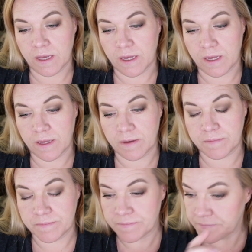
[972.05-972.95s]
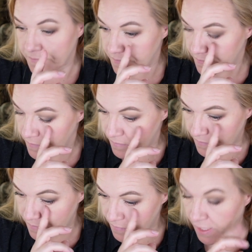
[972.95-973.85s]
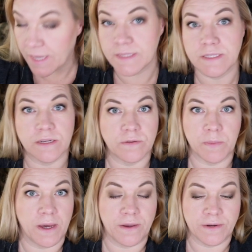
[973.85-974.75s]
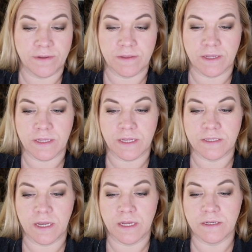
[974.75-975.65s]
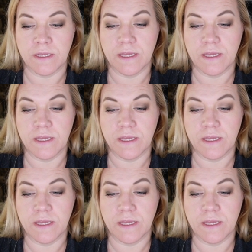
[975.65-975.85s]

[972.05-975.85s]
I hadn't said goodbye or anything like that.